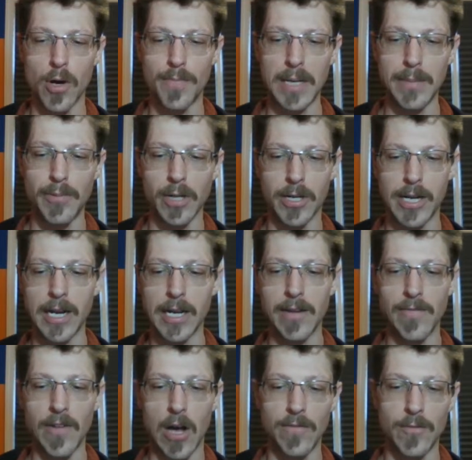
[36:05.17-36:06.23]
people are getting
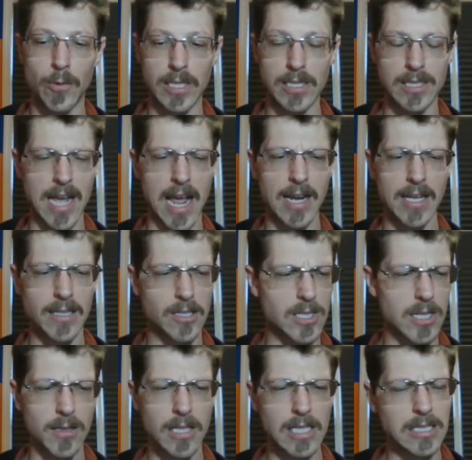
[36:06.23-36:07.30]
involved with the scanning. There's
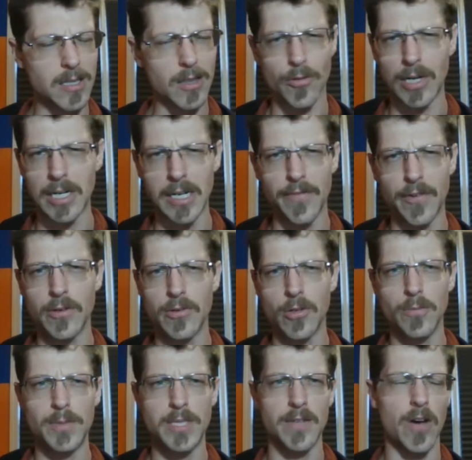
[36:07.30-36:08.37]
at least 3 different
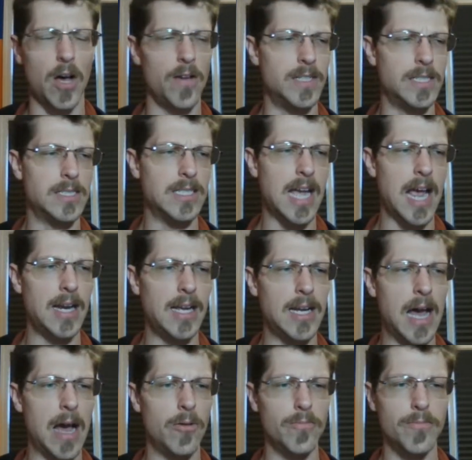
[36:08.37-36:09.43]
groups involved in scanning
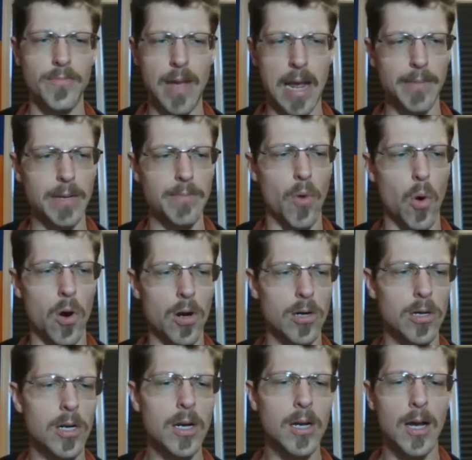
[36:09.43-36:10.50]
now, maybe more.
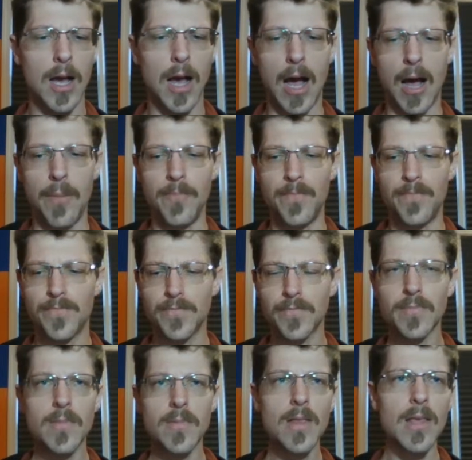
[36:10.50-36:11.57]

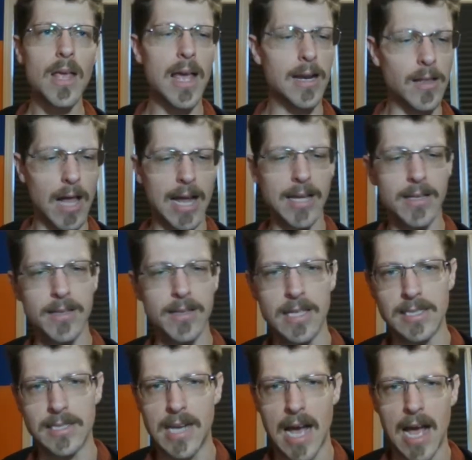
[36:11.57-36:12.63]
And like
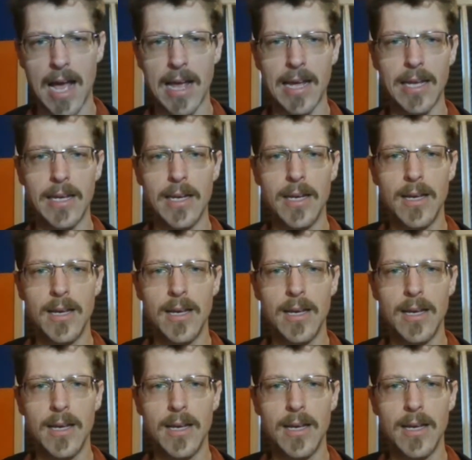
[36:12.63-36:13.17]
this guy